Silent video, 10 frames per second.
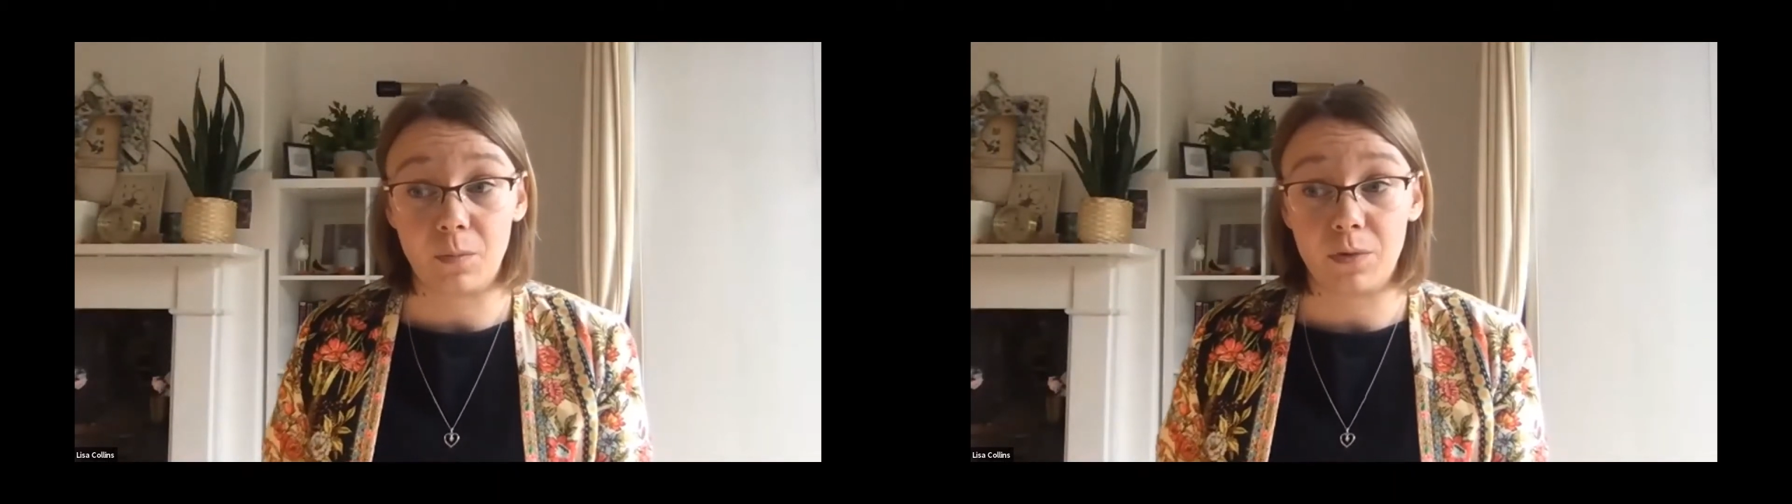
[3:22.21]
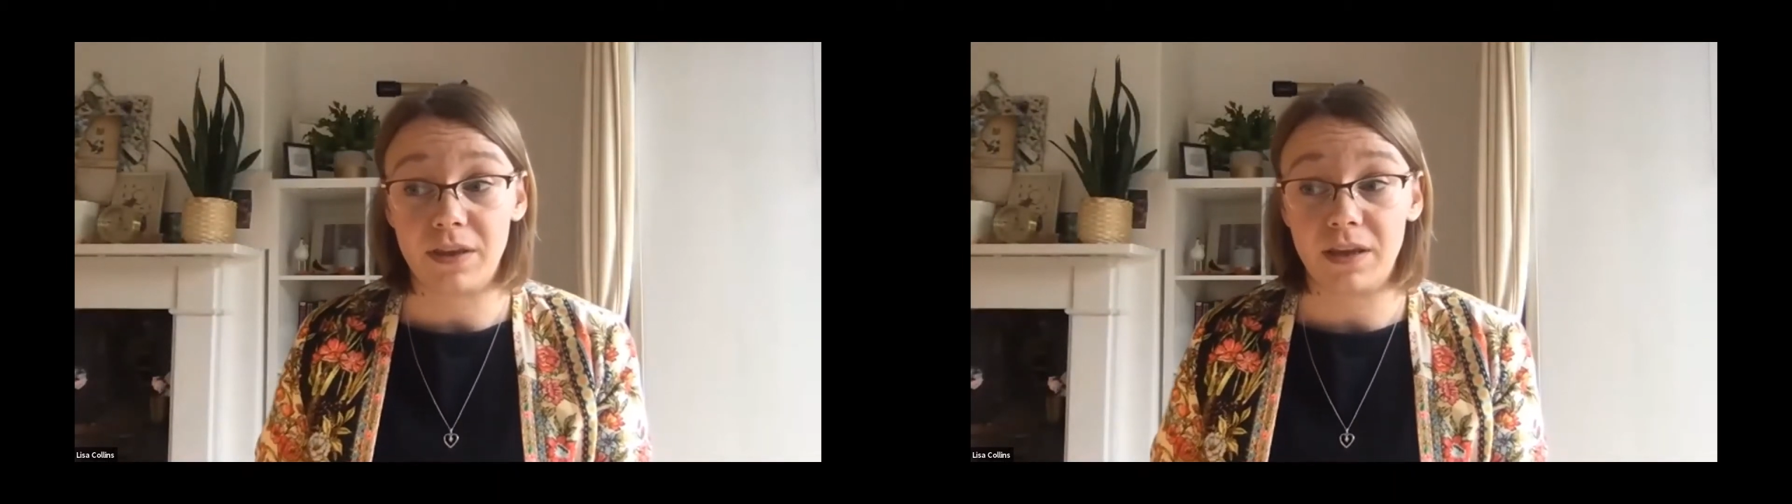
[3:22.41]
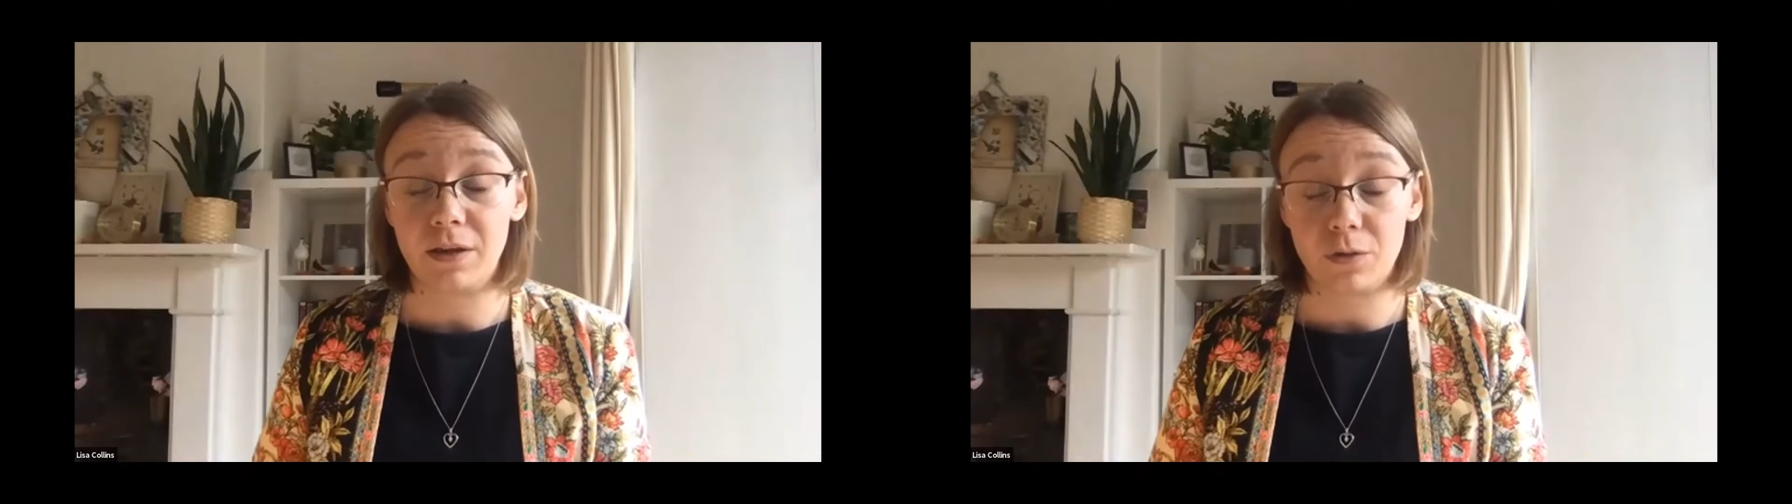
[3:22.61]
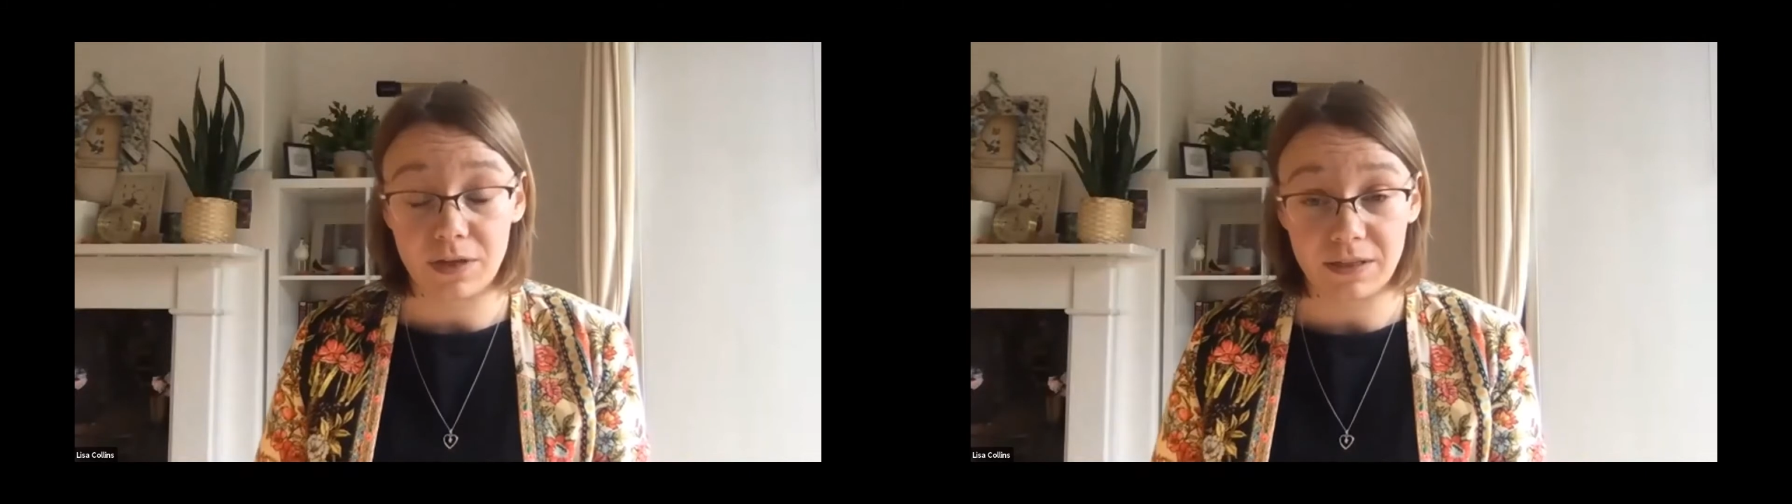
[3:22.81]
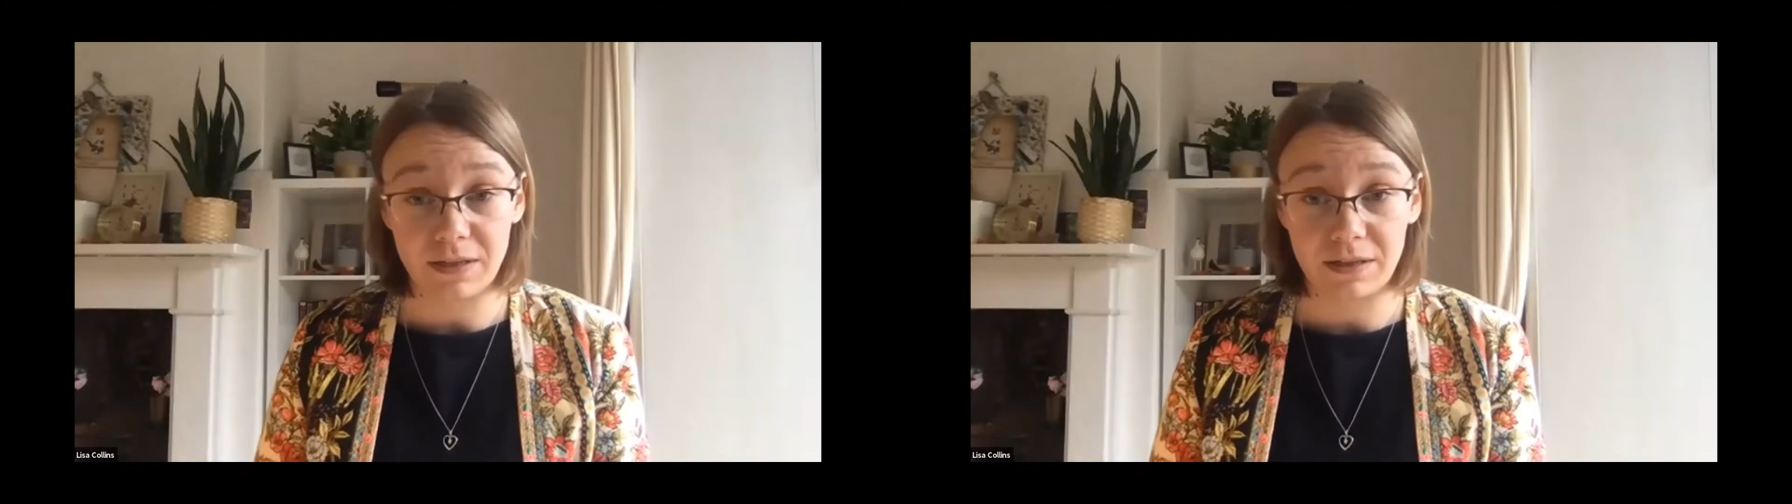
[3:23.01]
with
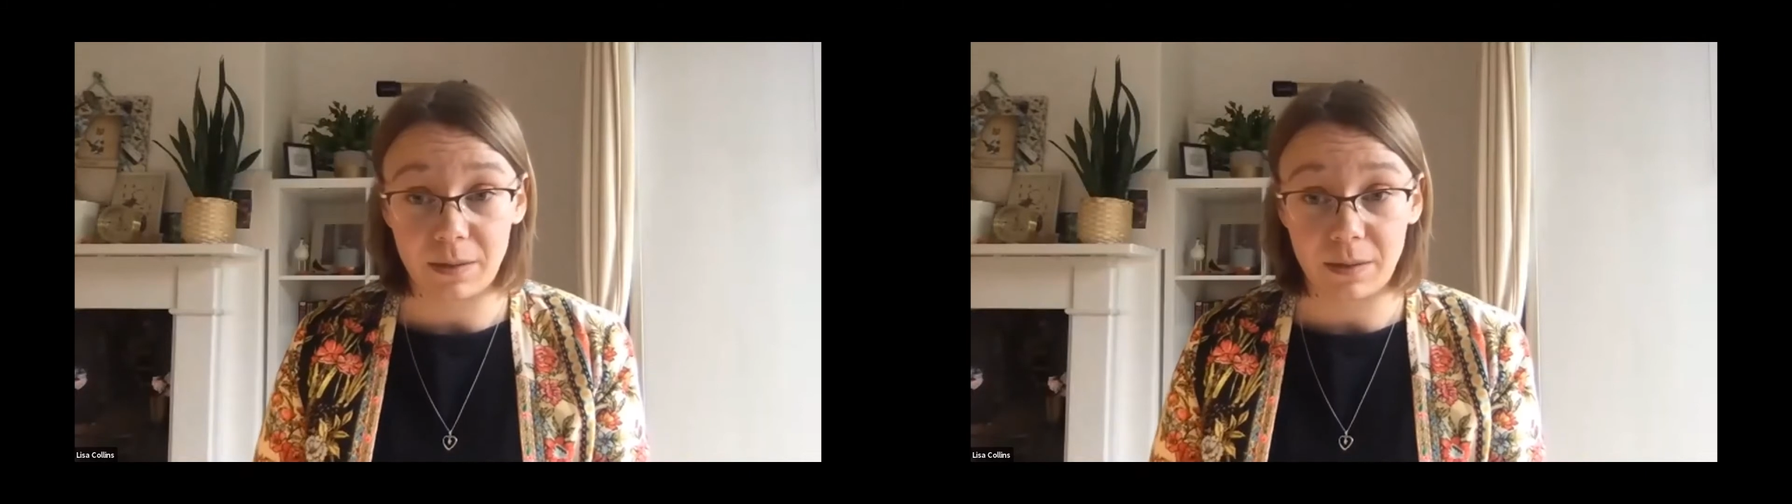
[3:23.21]
increasing